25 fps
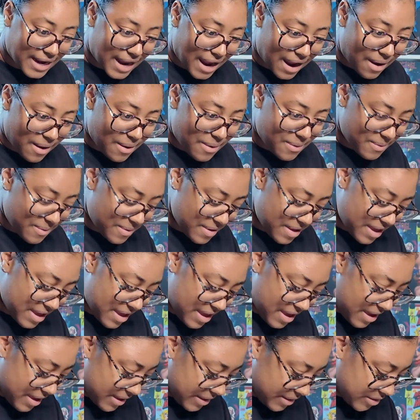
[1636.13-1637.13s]
now
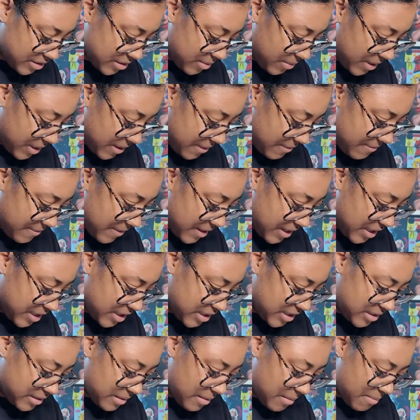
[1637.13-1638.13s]
so we can
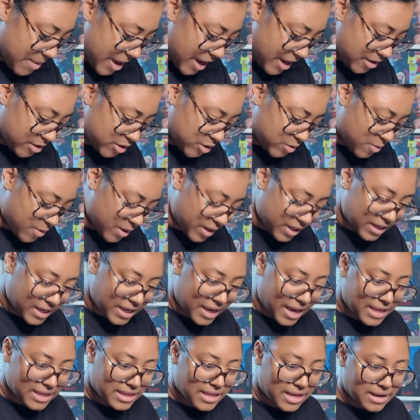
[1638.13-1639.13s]
finish bag
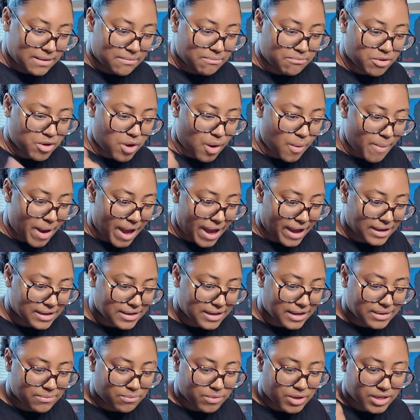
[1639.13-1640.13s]
20 and then go back
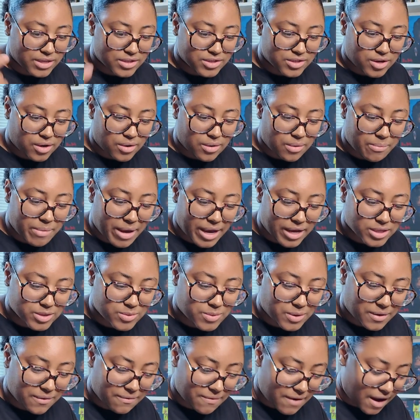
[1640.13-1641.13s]
and we can start on bag
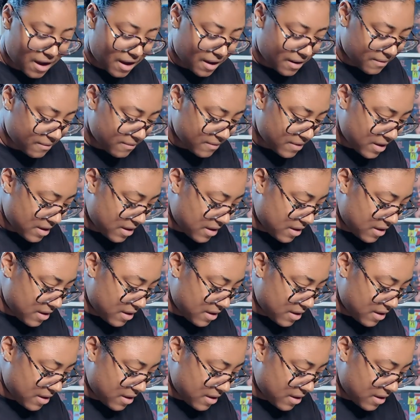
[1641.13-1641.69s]
25.